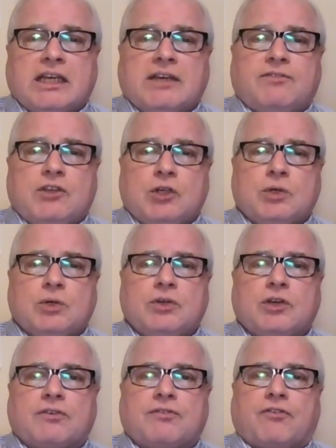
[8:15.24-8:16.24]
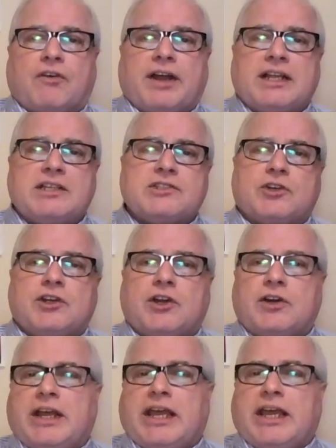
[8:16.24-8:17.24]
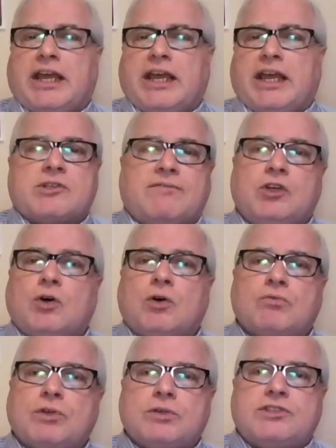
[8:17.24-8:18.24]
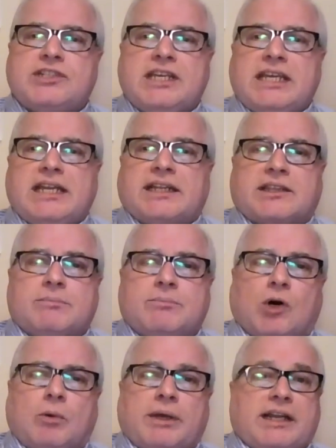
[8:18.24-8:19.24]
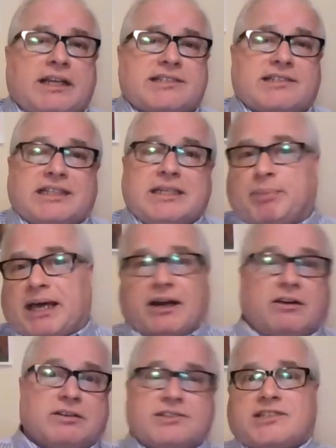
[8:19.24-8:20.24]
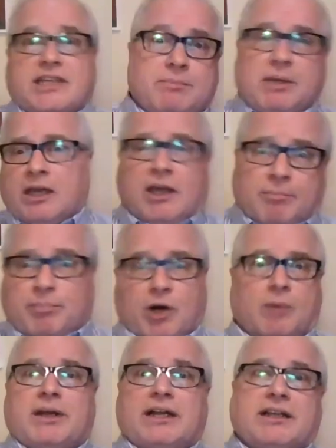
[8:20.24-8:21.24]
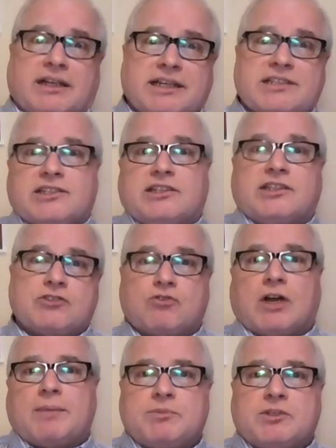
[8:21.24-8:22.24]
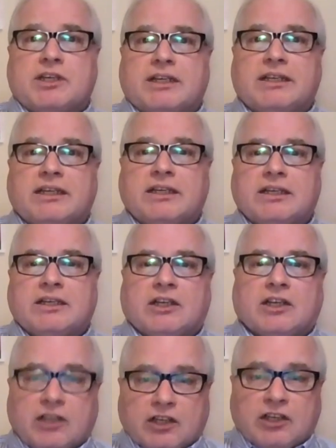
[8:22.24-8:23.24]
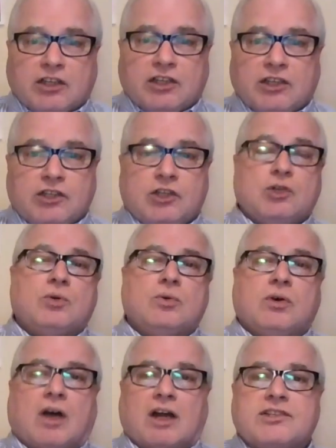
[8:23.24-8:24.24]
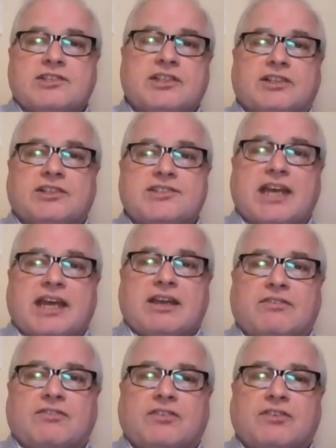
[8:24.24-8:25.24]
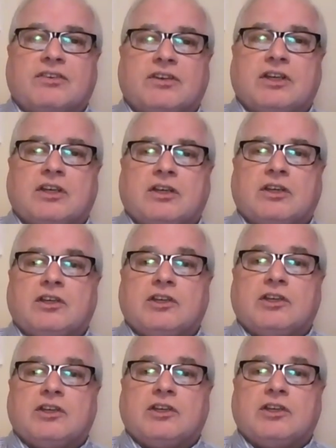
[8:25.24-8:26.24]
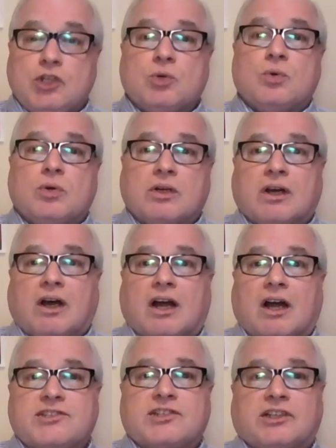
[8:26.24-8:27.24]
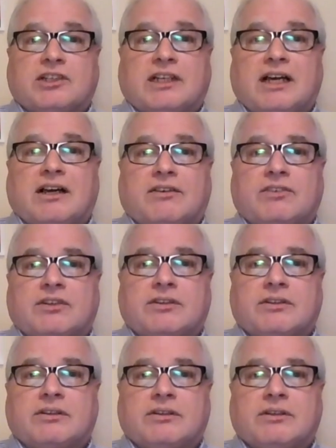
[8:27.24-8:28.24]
If you, your friends, or your neighbors have no routine at the moment and sleep patterns seem permanently disrupted, you are still safe. You are still loved.